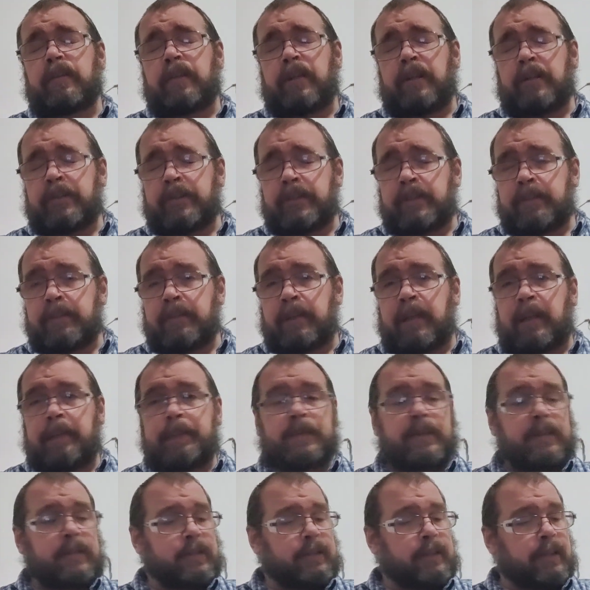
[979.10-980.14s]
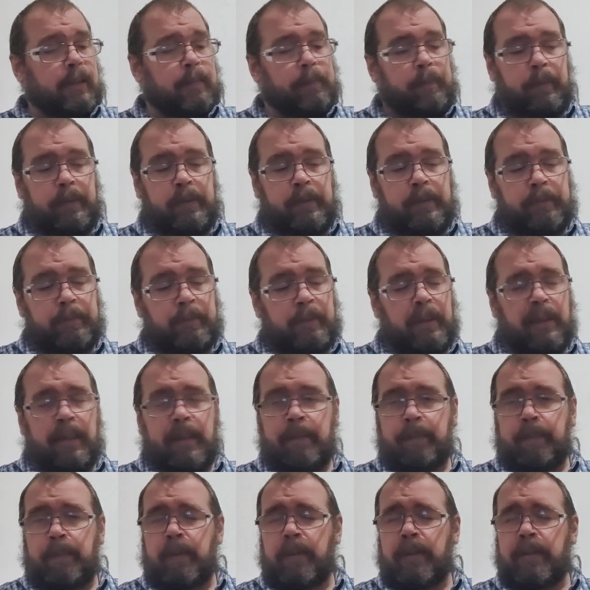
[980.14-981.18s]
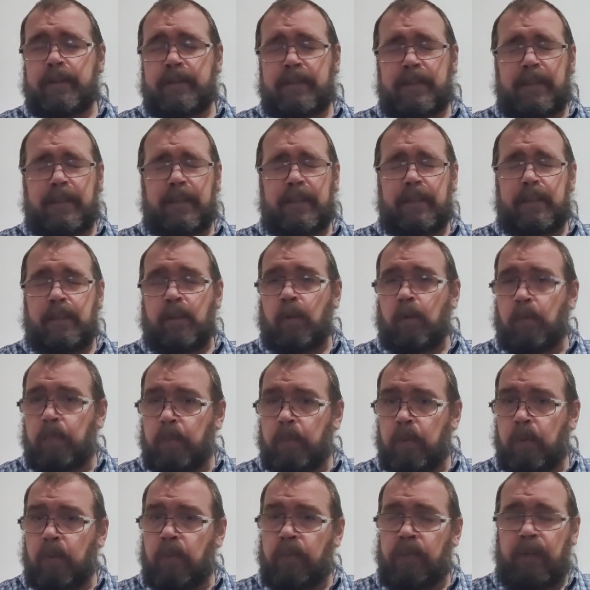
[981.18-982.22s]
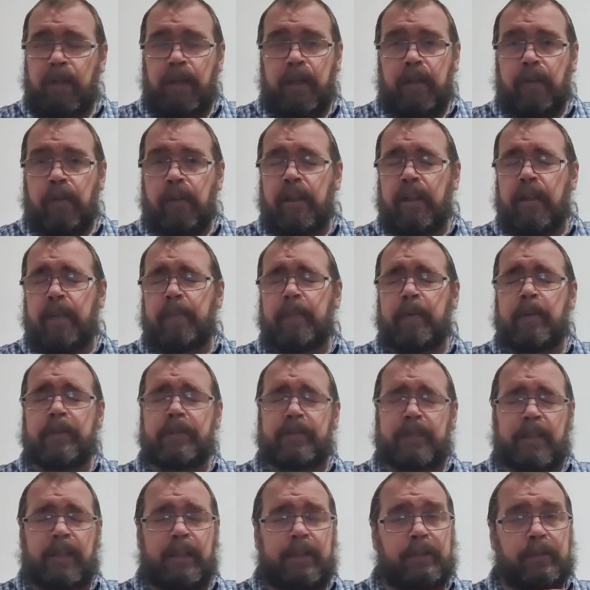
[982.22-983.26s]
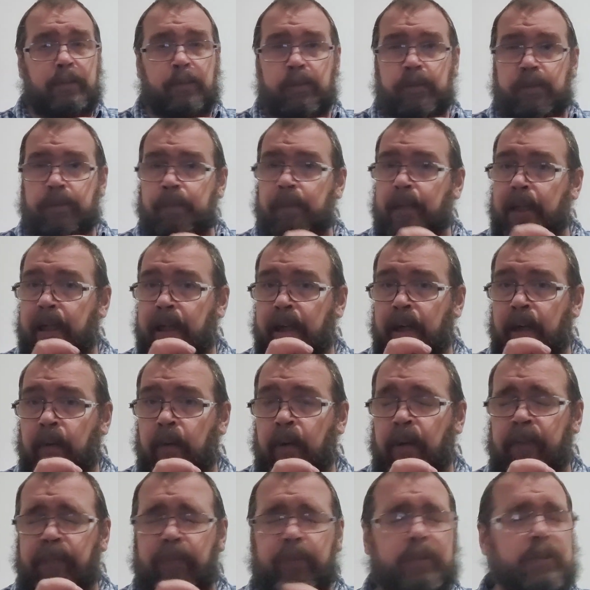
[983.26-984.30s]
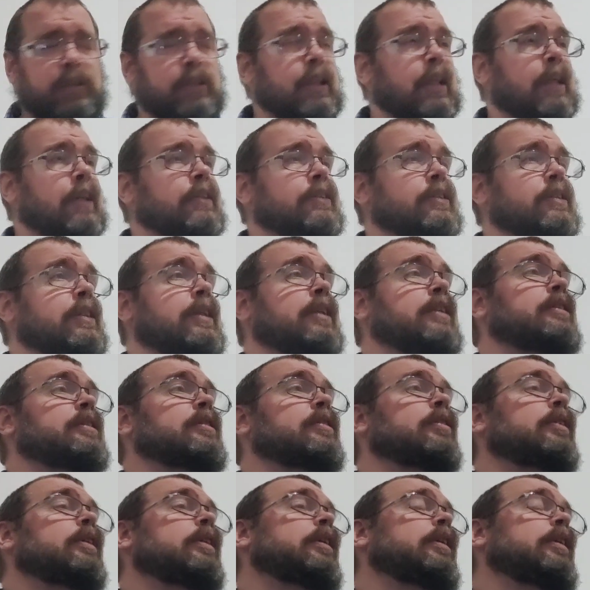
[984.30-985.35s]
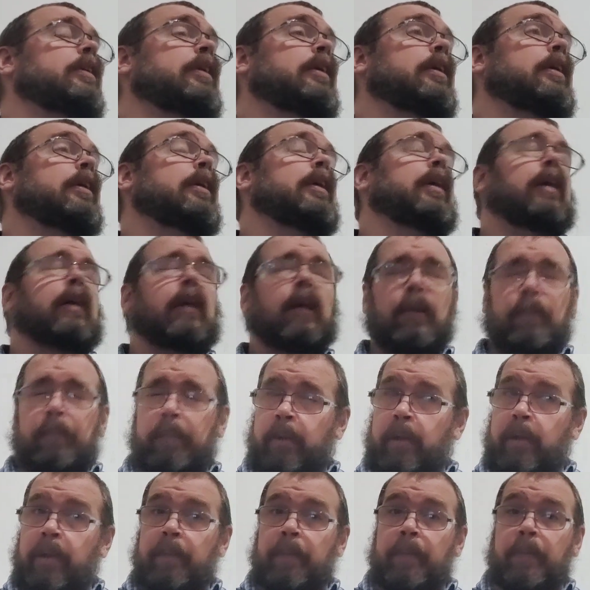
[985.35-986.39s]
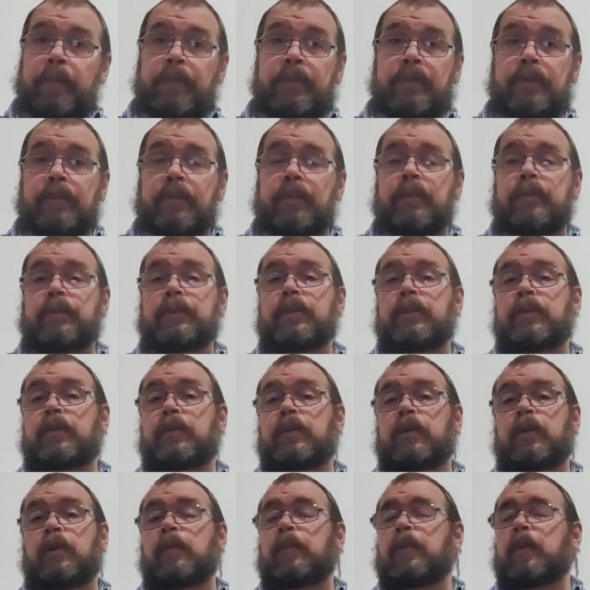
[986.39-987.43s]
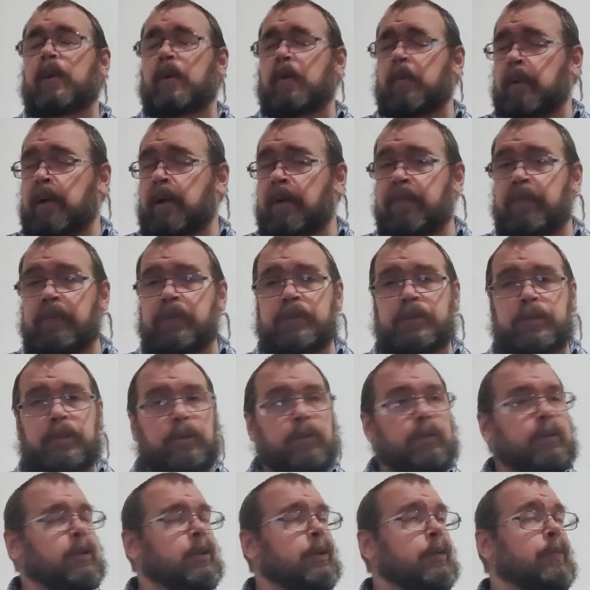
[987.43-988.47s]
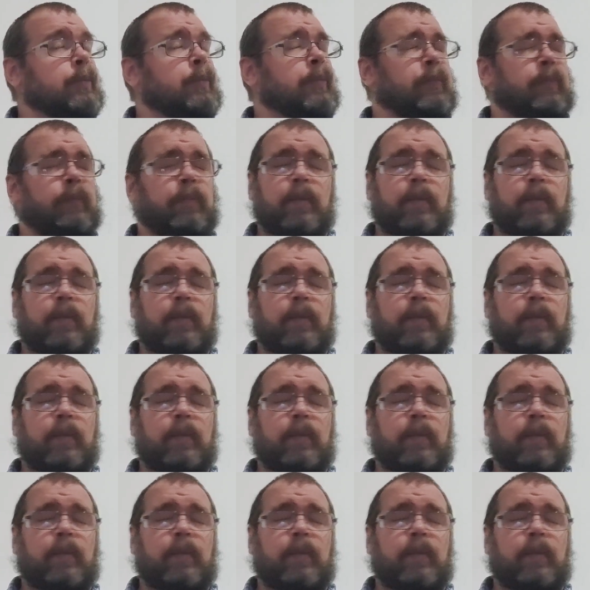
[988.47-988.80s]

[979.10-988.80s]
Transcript: there's some options. I can put some clamp-on sight, low-profile clamp-on sights, or some high rifle-style sights on it. Put an improved cylinder choke tube or a rifle choke tube,